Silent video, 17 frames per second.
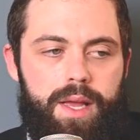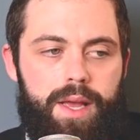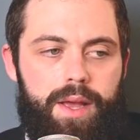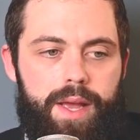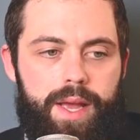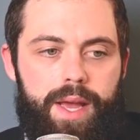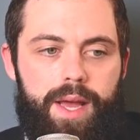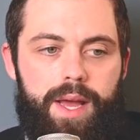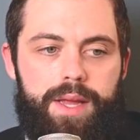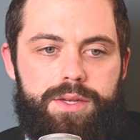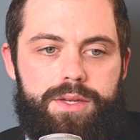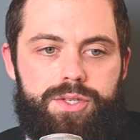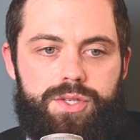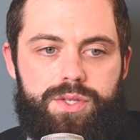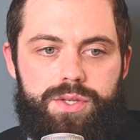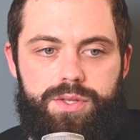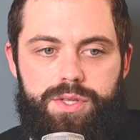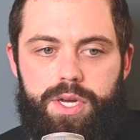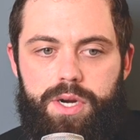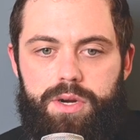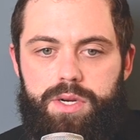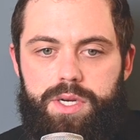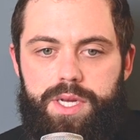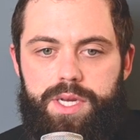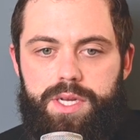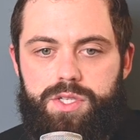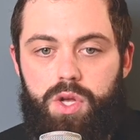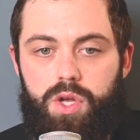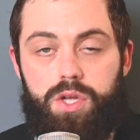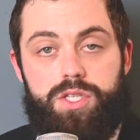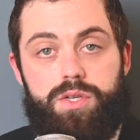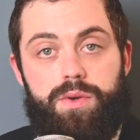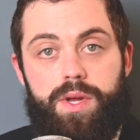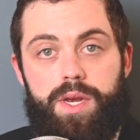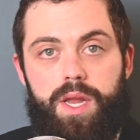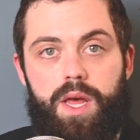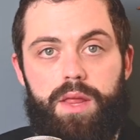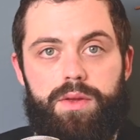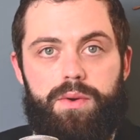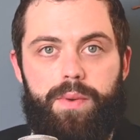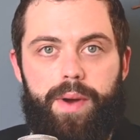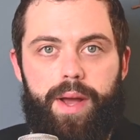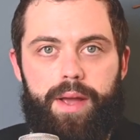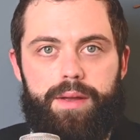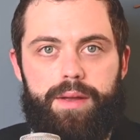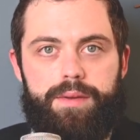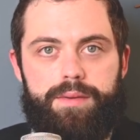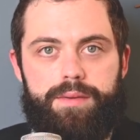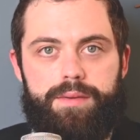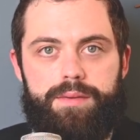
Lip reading: and there is also another way